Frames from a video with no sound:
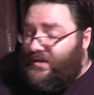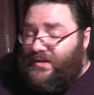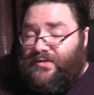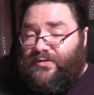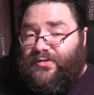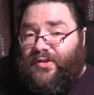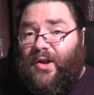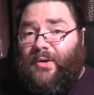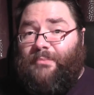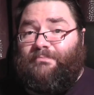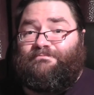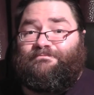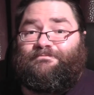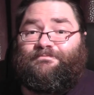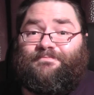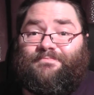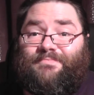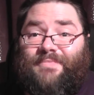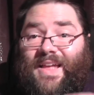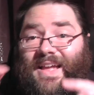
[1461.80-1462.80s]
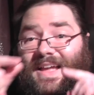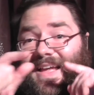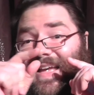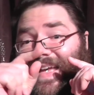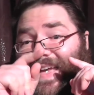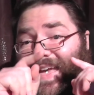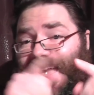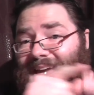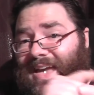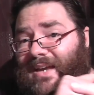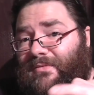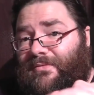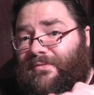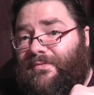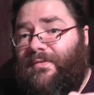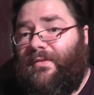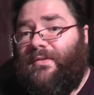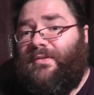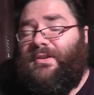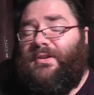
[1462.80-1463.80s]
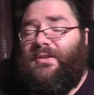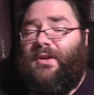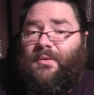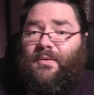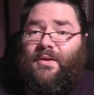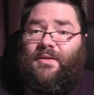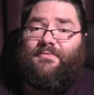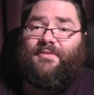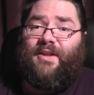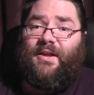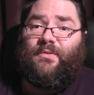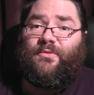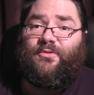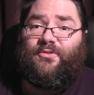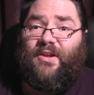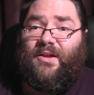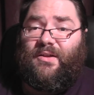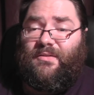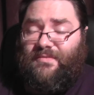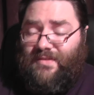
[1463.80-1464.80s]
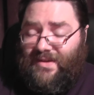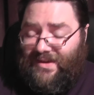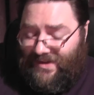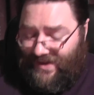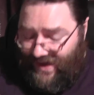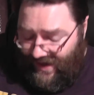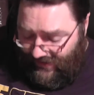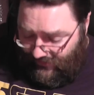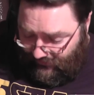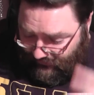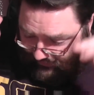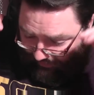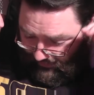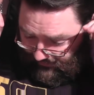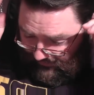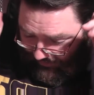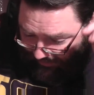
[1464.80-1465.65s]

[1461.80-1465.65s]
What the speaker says: So, if you don't live down south, get yourself